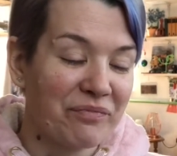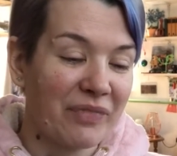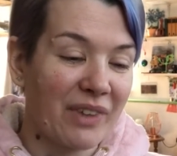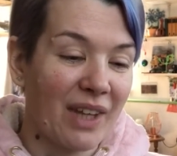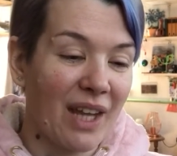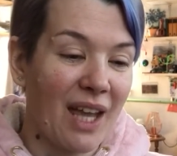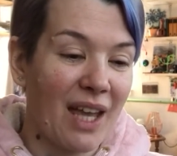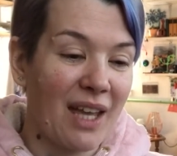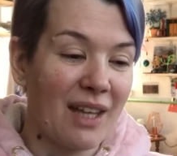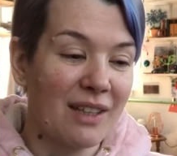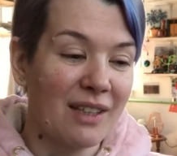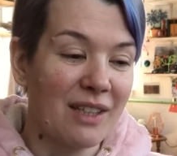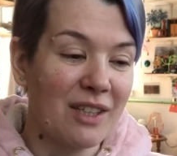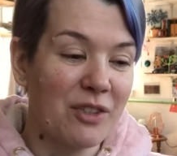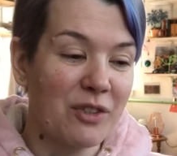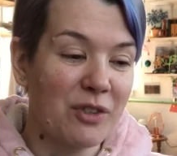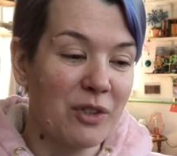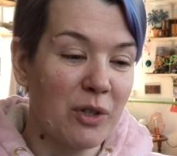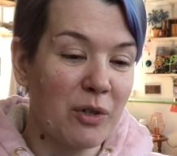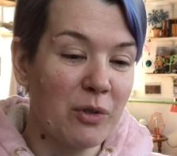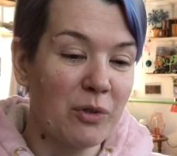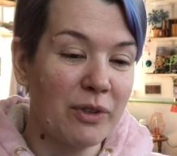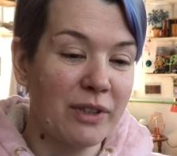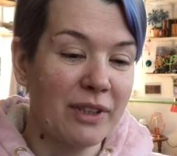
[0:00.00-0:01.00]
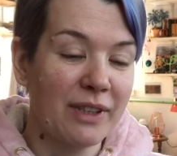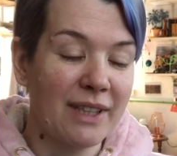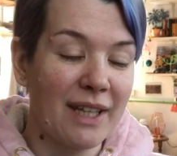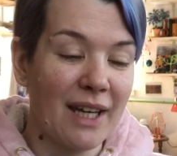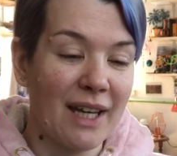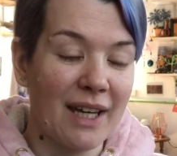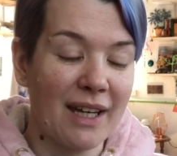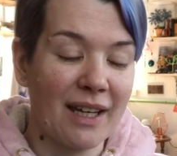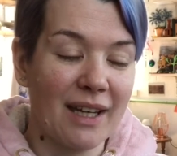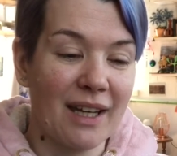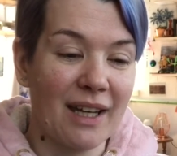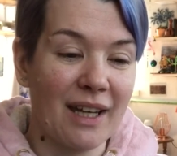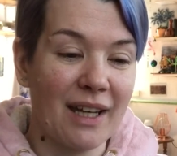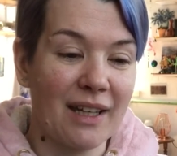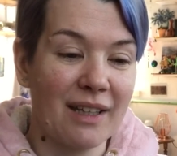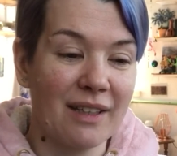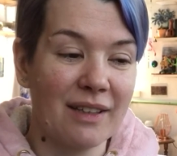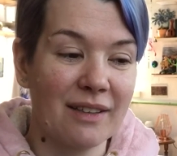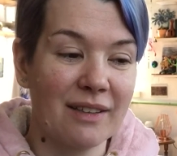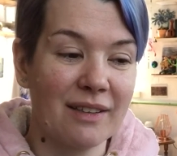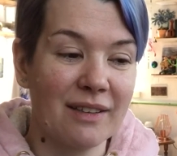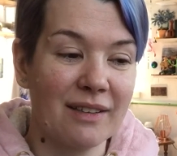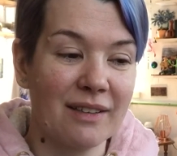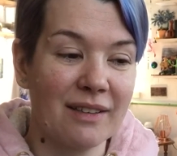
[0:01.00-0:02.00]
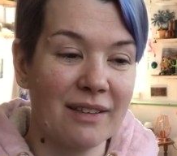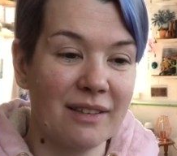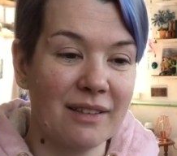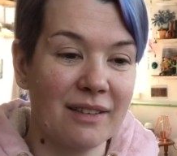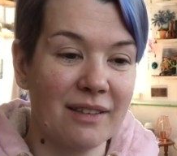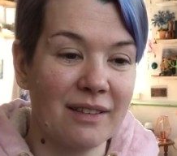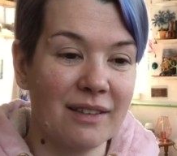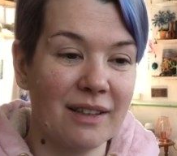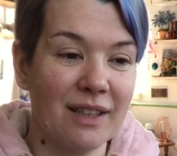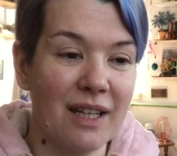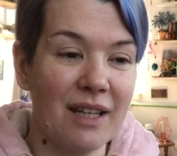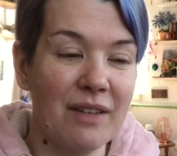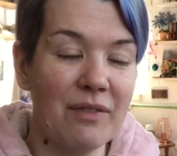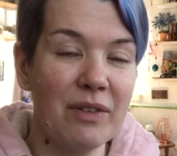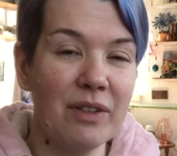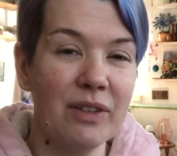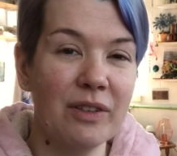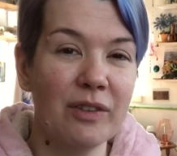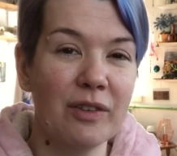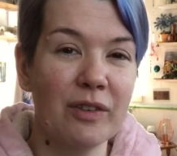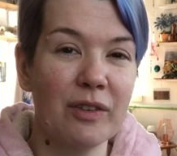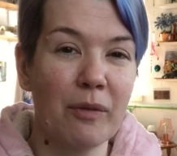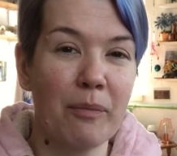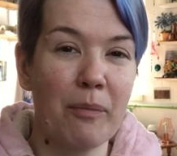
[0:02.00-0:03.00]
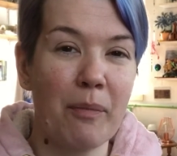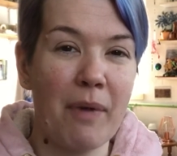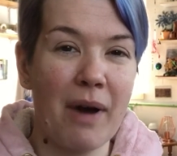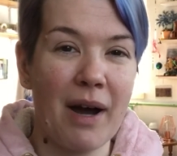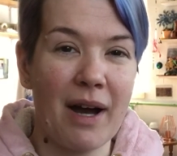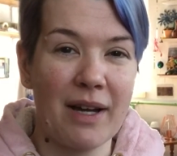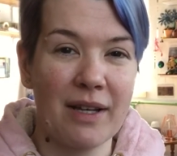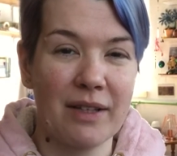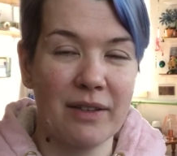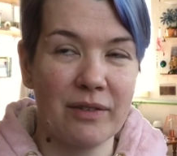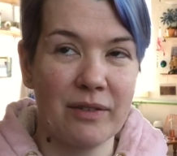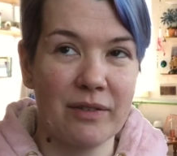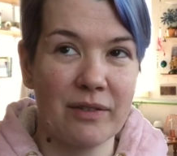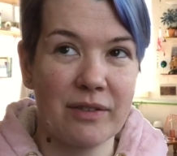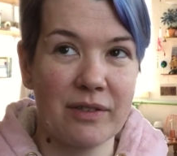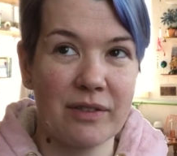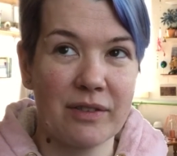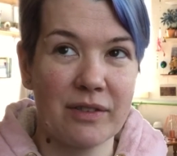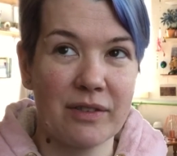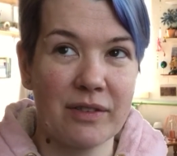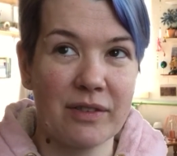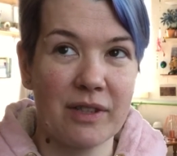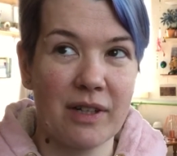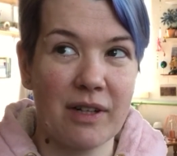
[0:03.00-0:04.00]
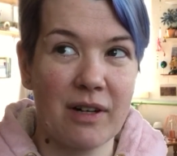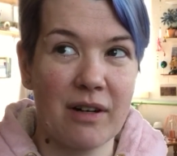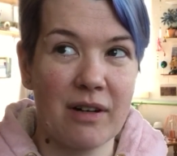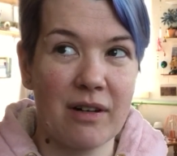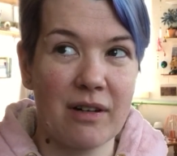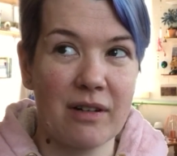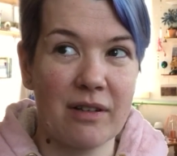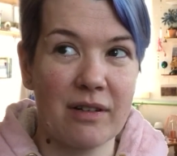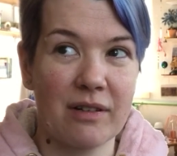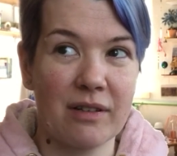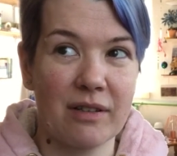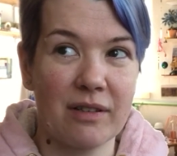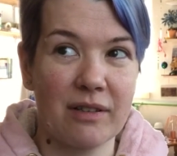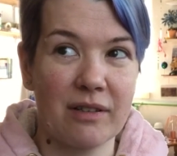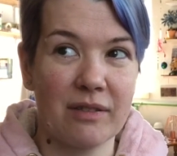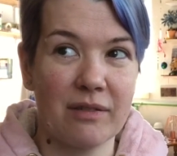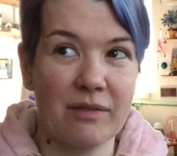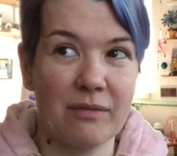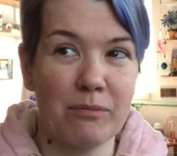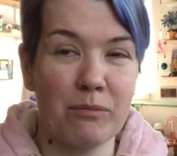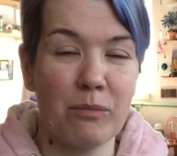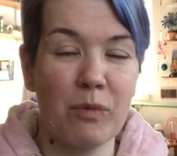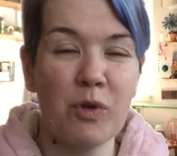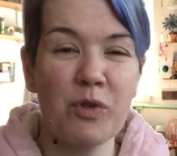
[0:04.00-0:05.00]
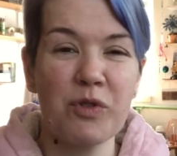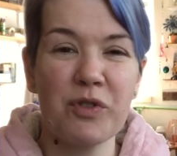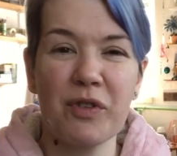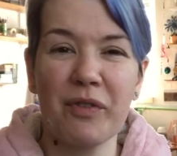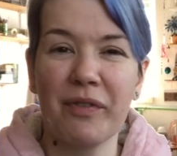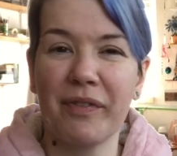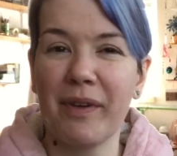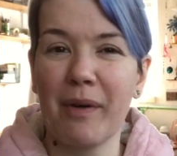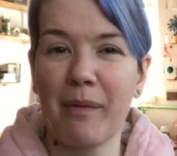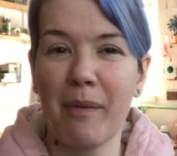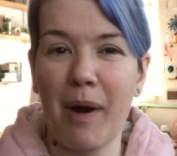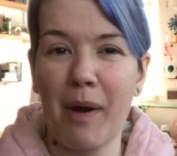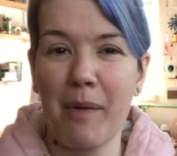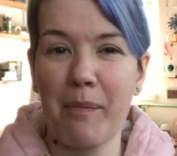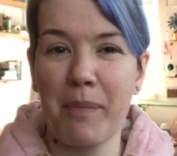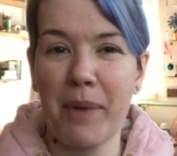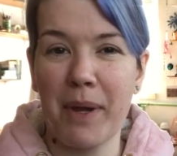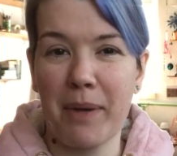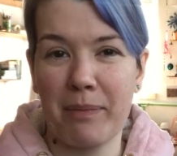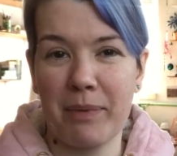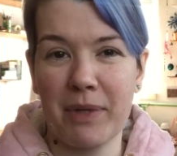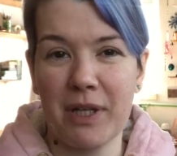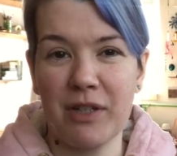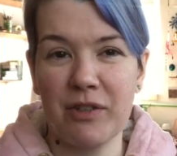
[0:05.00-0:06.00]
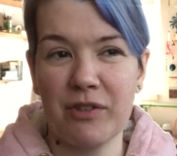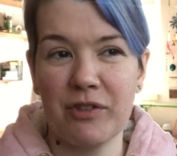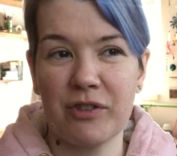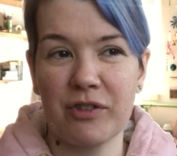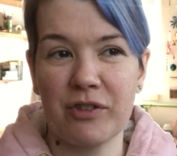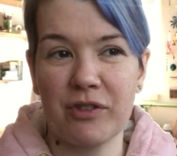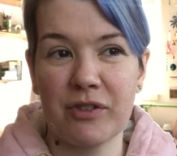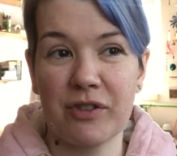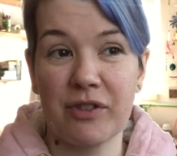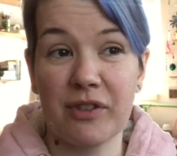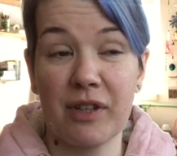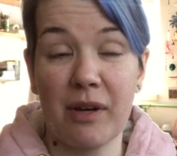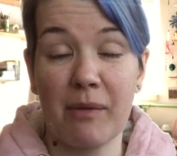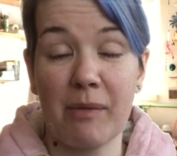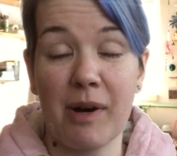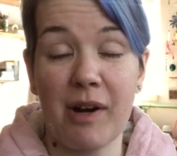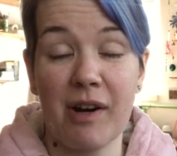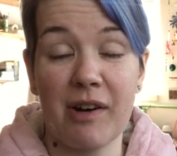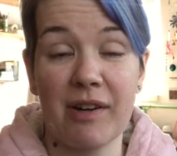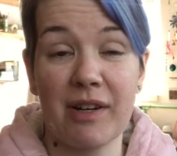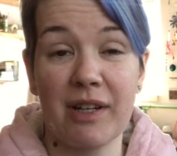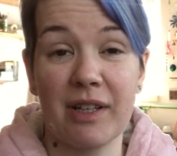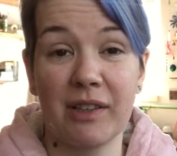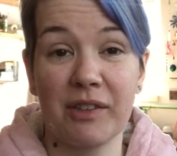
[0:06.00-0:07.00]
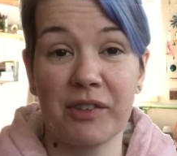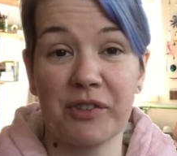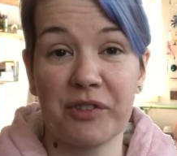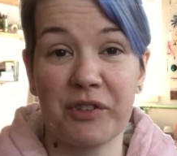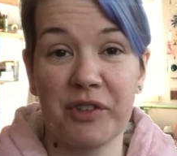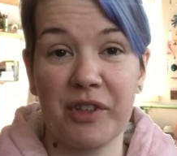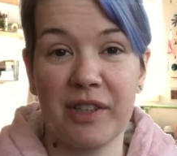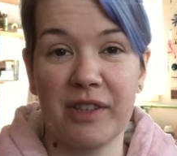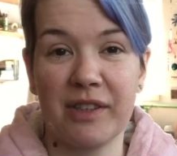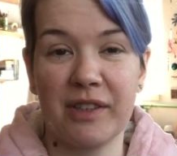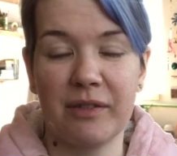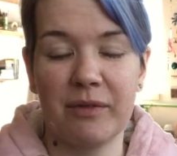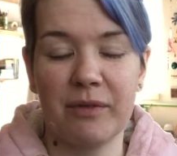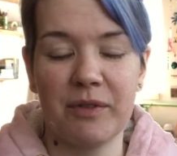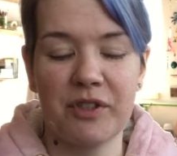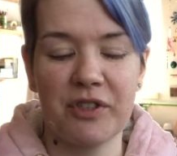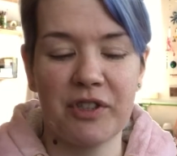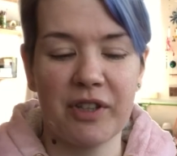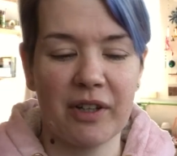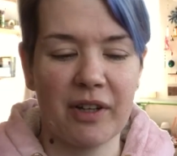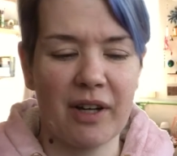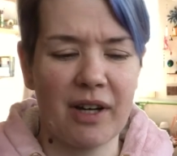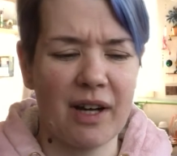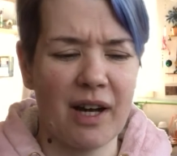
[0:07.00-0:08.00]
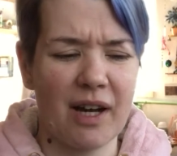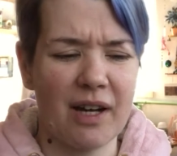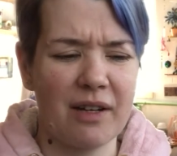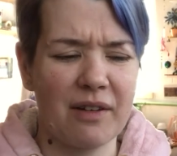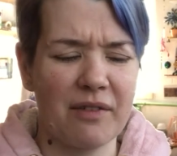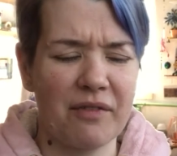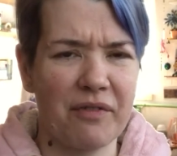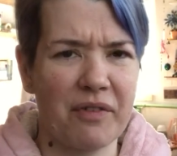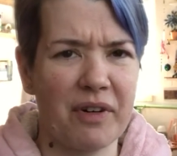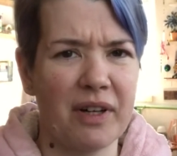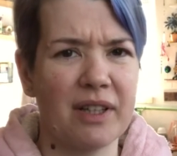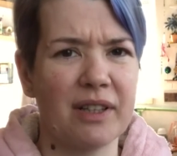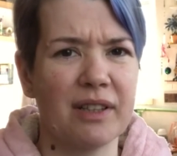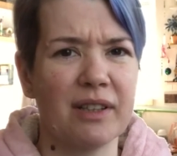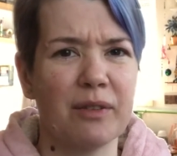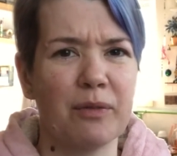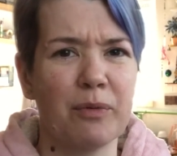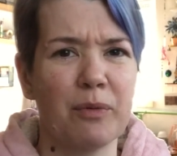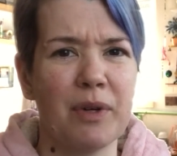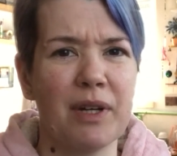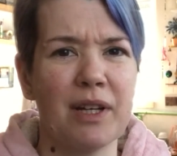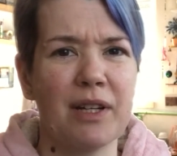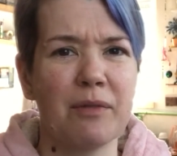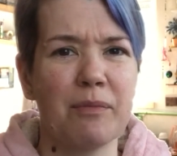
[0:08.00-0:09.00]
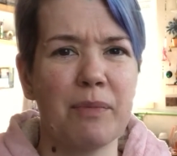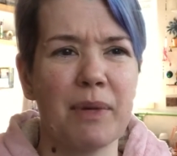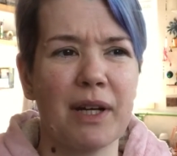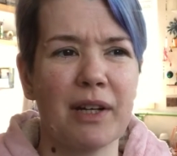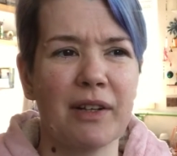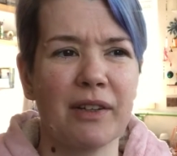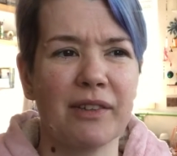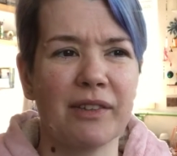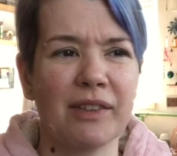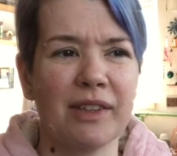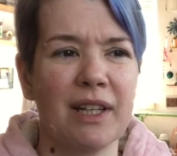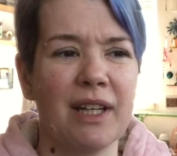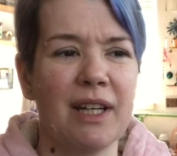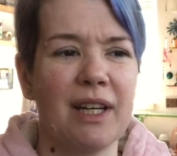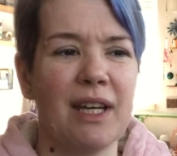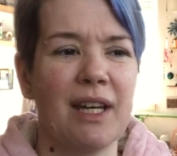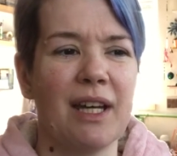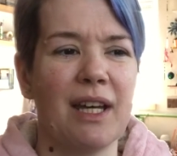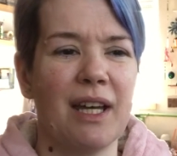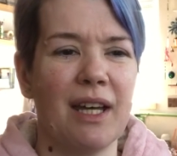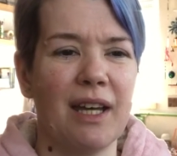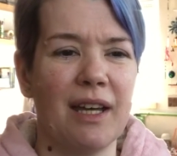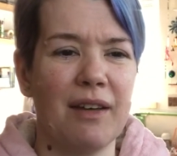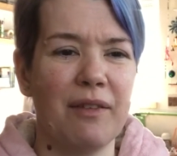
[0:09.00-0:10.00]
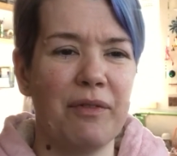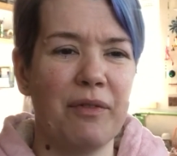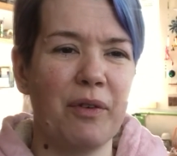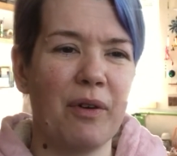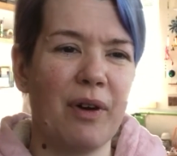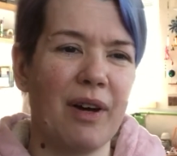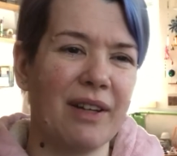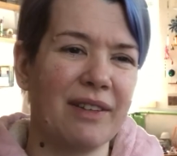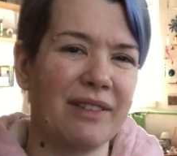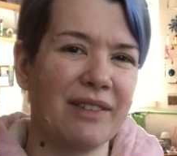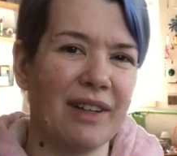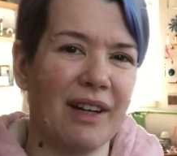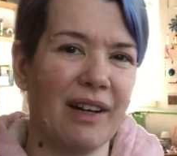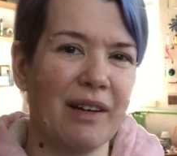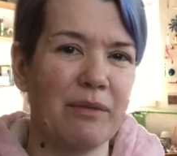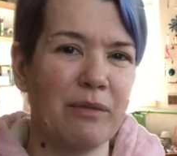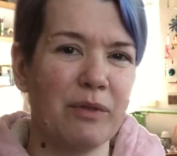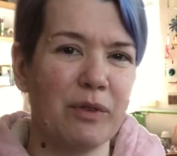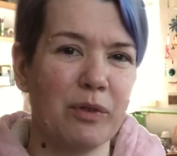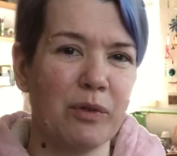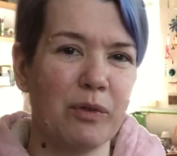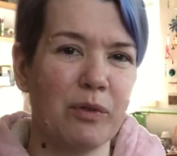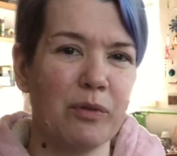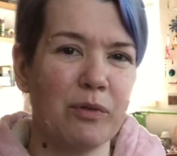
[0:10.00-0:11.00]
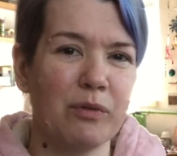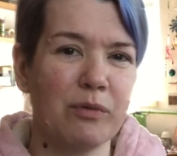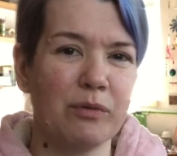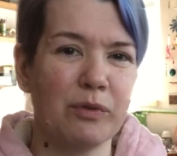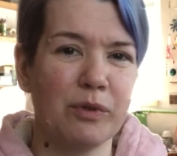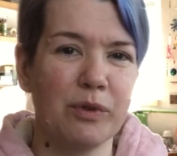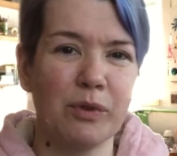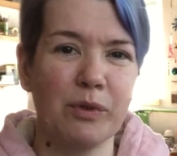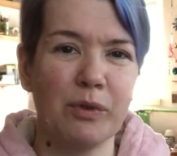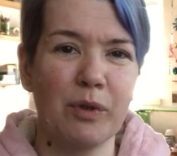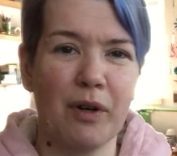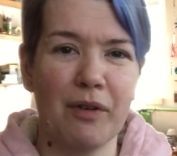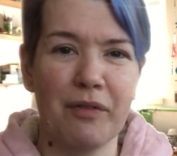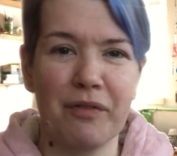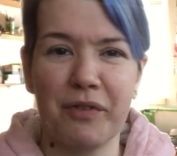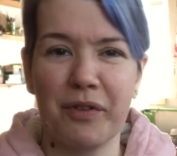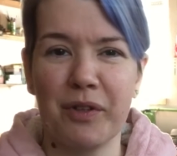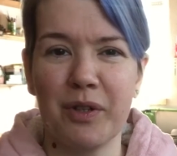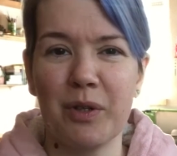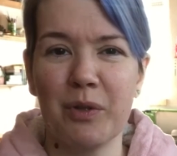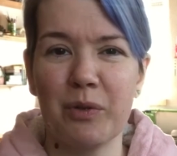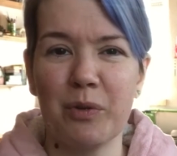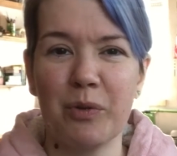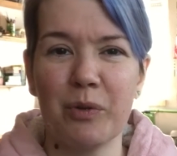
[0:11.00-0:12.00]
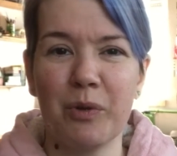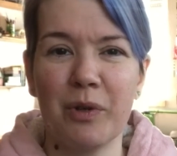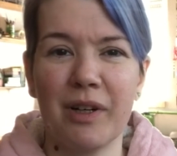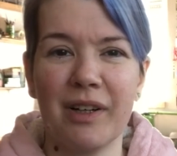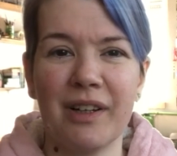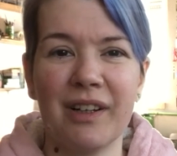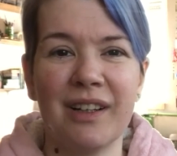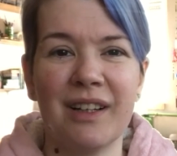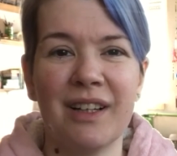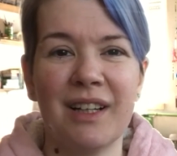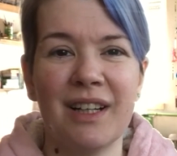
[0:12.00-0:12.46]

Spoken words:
And he showed the deck, and even though the minors are, most of them are pippish, some are illustrated, which I kind of find it weird, because if you had time to do a few